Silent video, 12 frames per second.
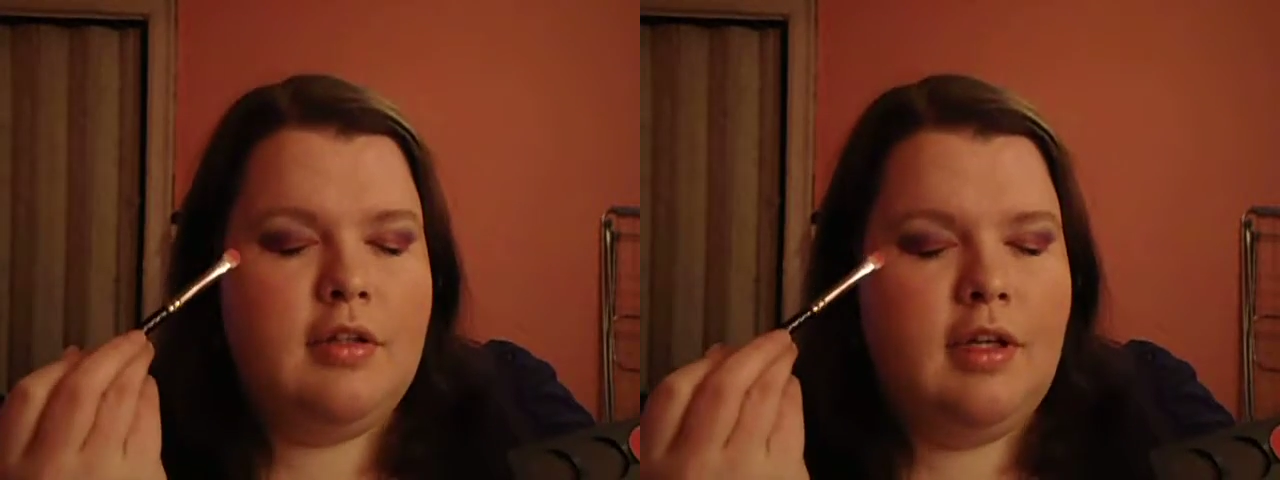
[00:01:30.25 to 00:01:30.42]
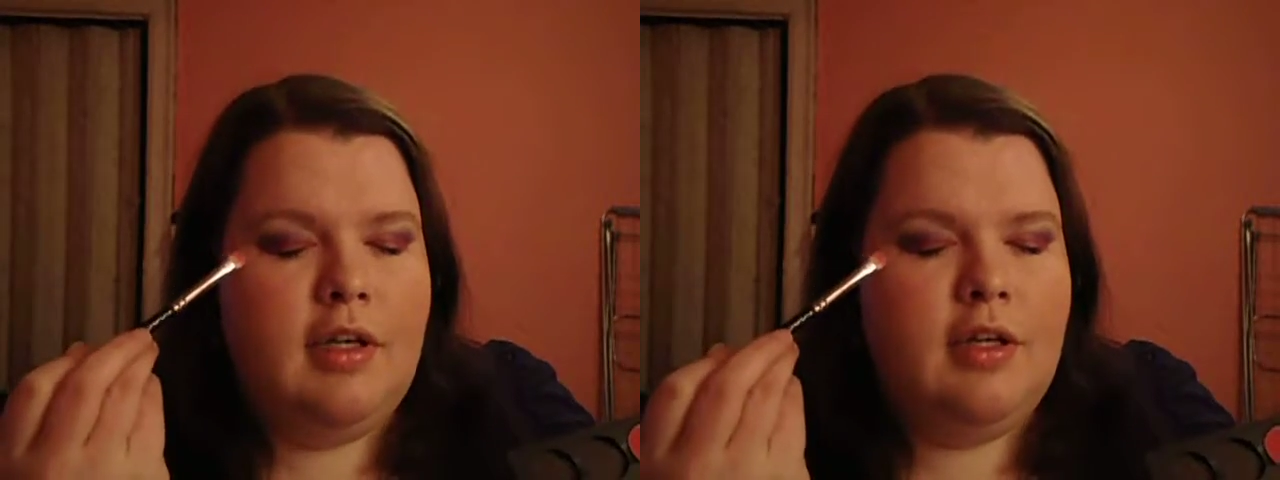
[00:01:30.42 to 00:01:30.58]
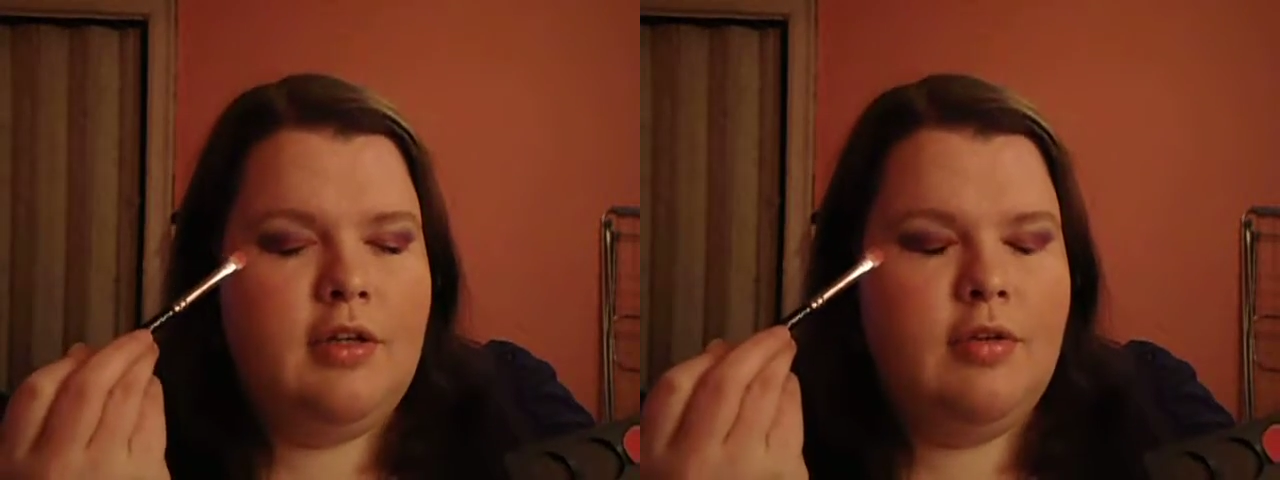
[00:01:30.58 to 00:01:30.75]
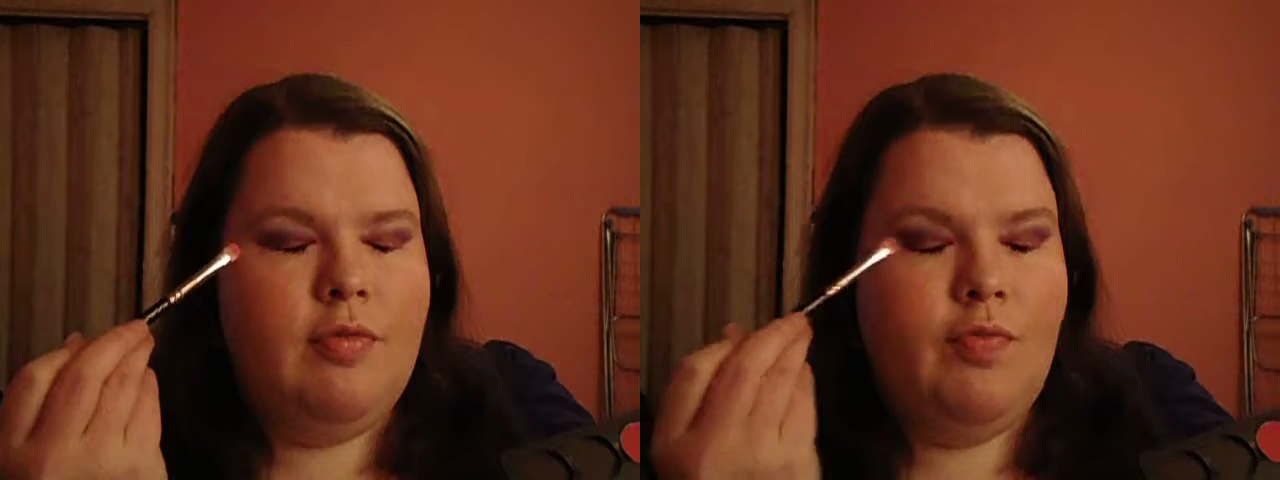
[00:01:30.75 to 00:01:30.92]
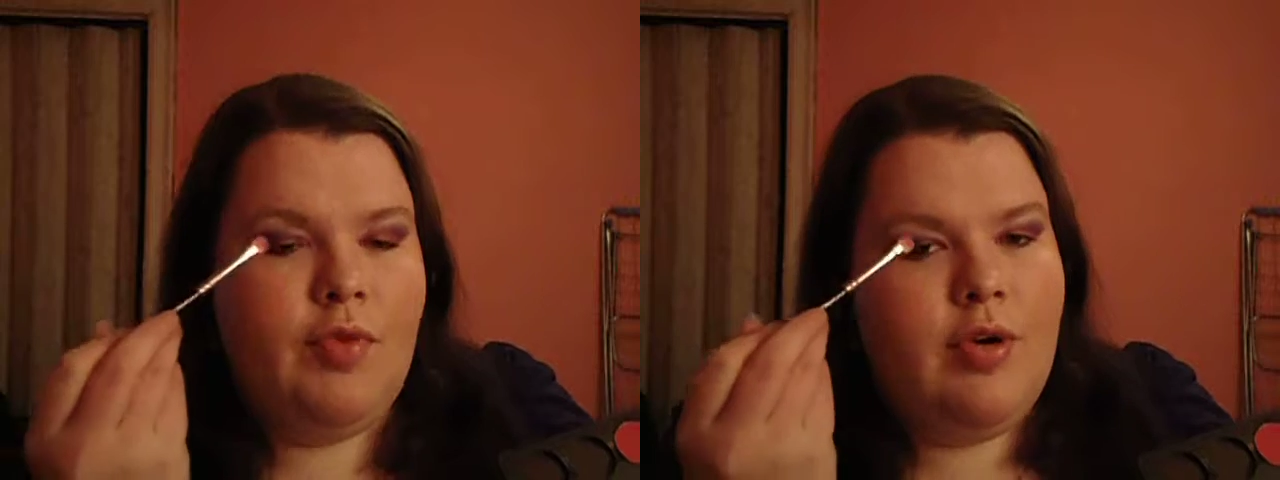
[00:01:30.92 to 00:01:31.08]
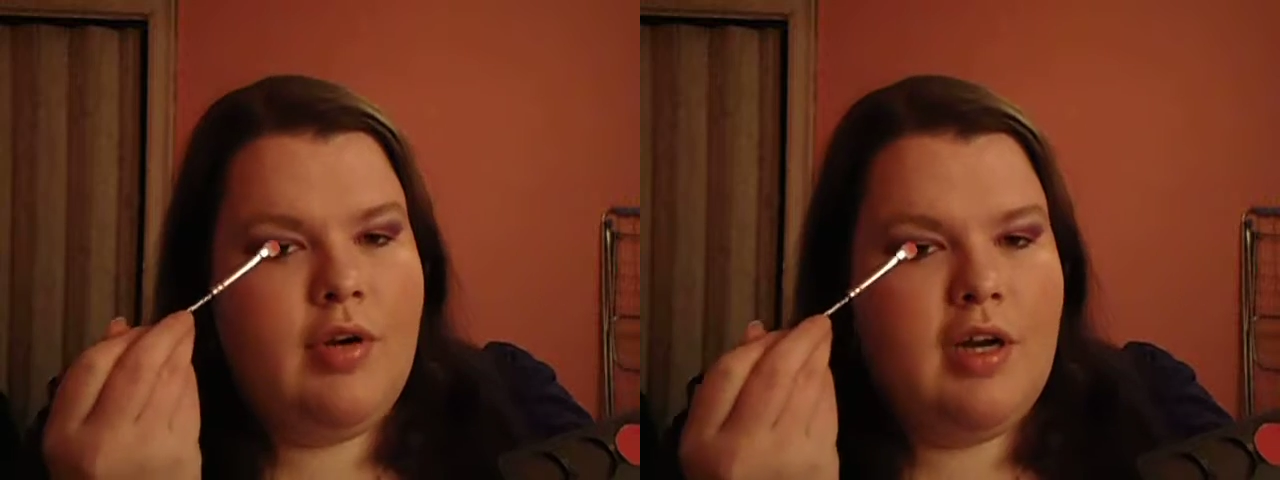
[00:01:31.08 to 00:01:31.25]
lid
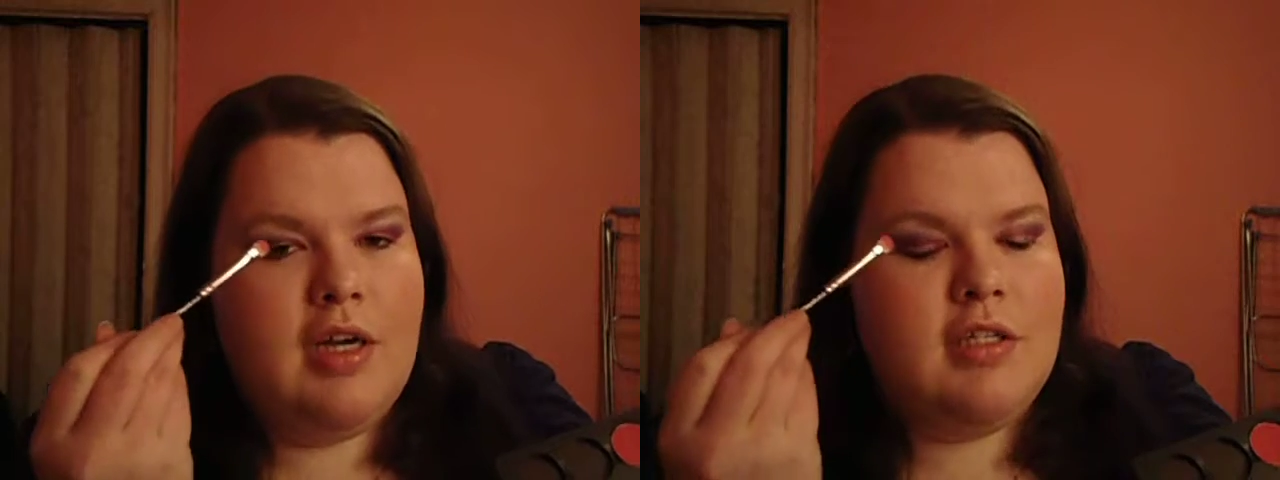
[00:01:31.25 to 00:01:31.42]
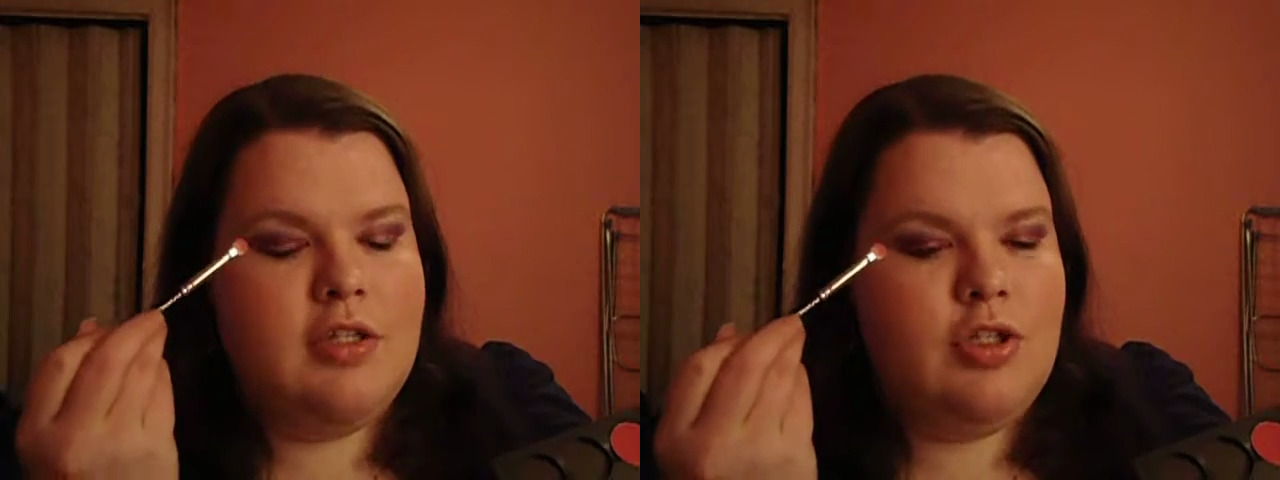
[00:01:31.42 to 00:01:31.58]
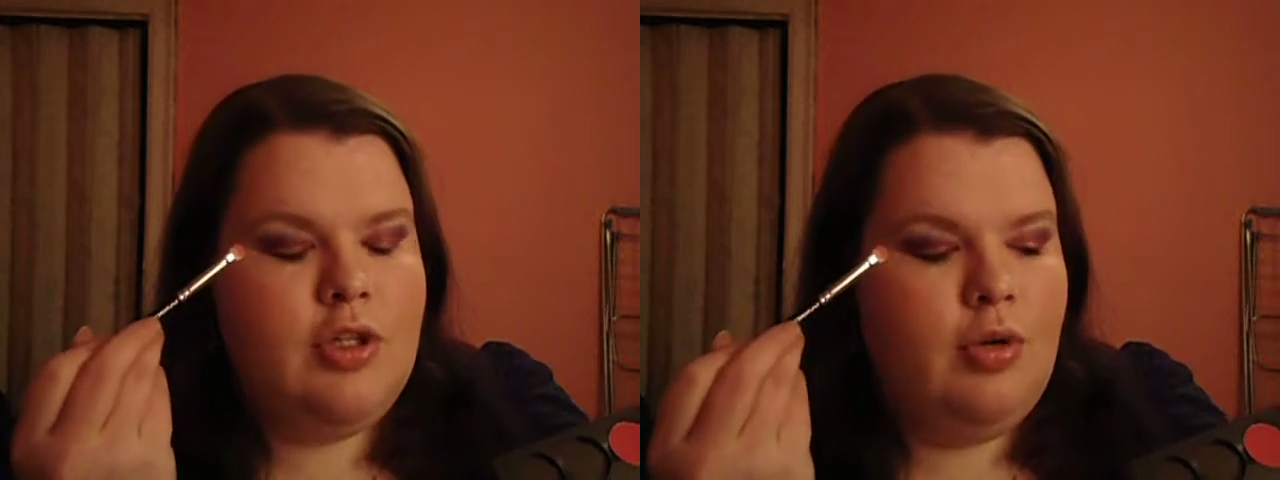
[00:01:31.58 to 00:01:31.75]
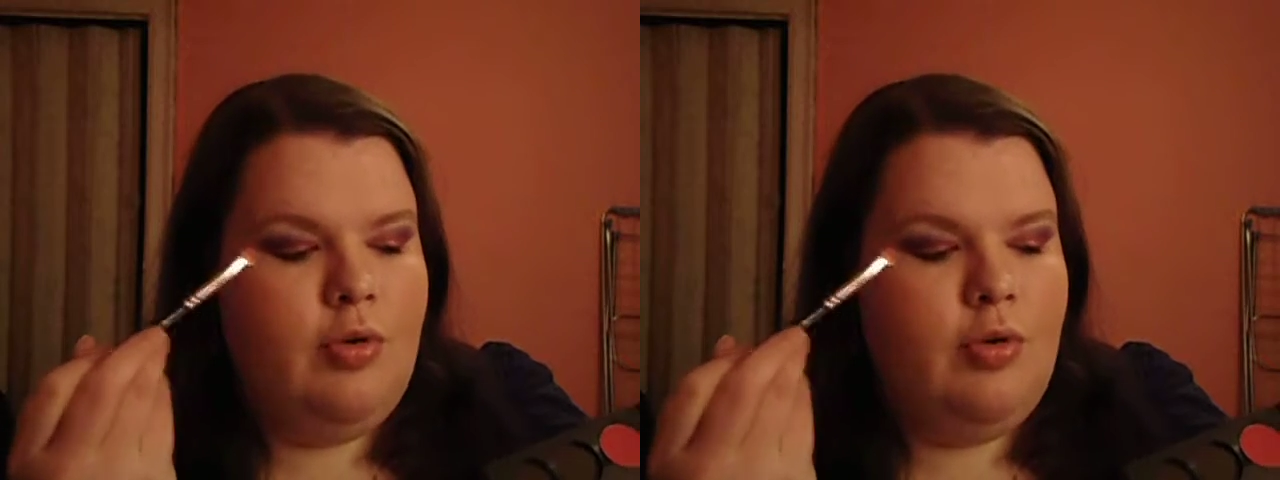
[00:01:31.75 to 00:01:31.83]
very nice and slow.